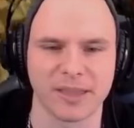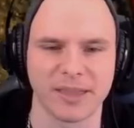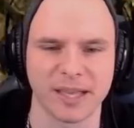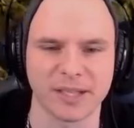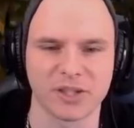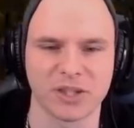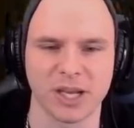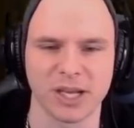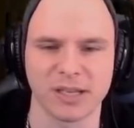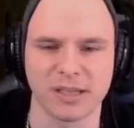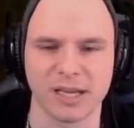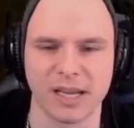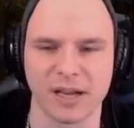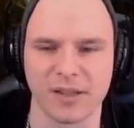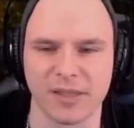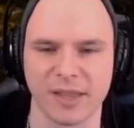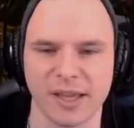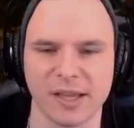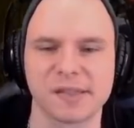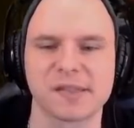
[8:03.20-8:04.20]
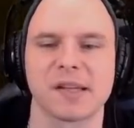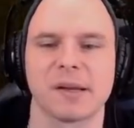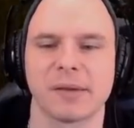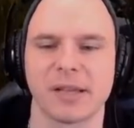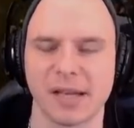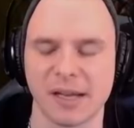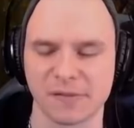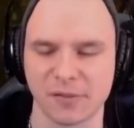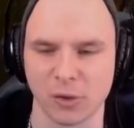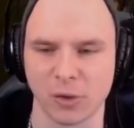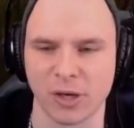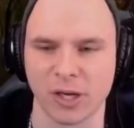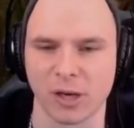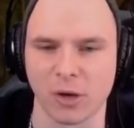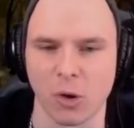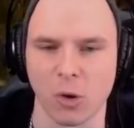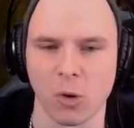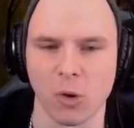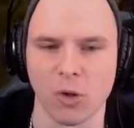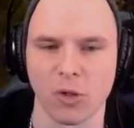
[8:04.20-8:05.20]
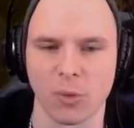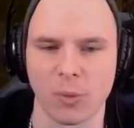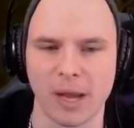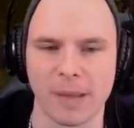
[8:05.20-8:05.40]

gen down there, so I'm gonna have to hook her all the way